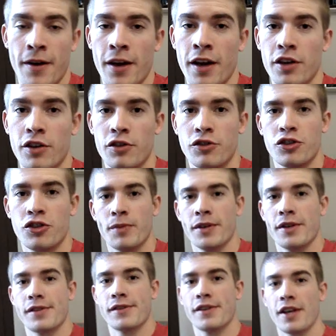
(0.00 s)
Hey
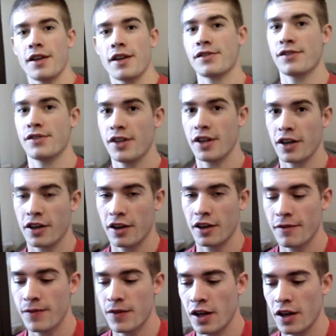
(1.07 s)
YouTubers, it's Nick
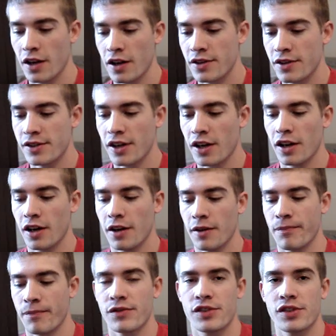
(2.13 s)
here, and
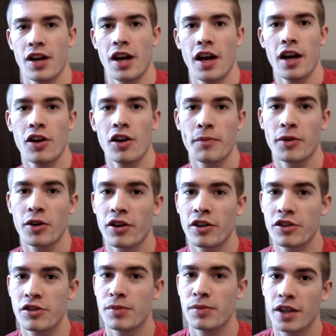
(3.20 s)
today I'm
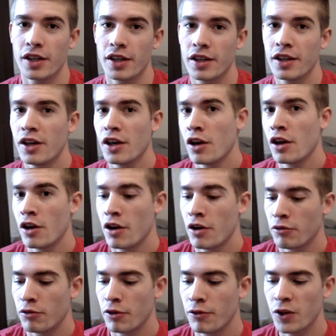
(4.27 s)
going to be
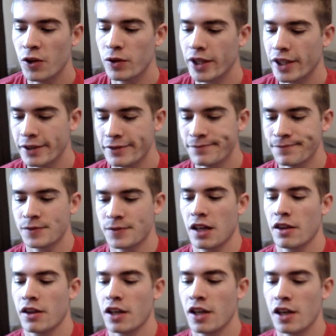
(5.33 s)
reviewing
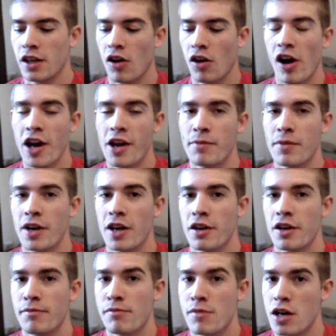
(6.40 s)
the Iron
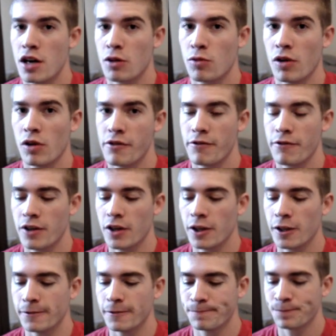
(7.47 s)
Man Mark 1
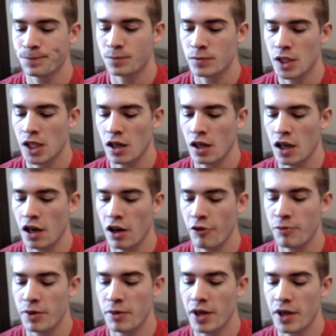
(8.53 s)
figure.
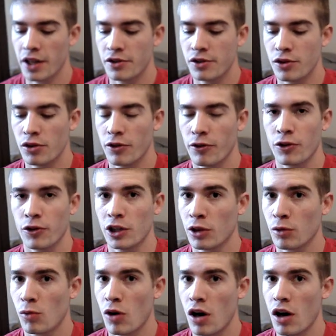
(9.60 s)
I've been meaning to do it for a
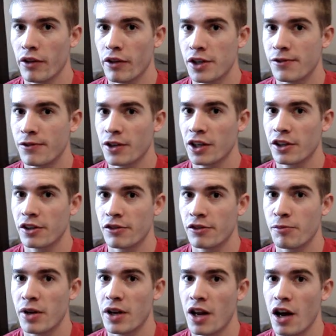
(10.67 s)
little while. These figures
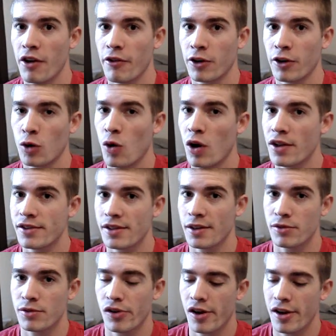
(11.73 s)
have been out for quite
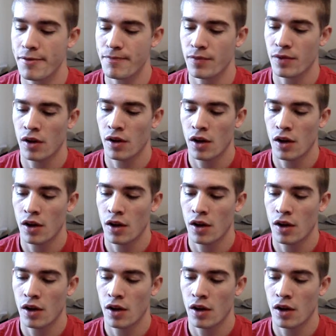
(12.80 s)
some time.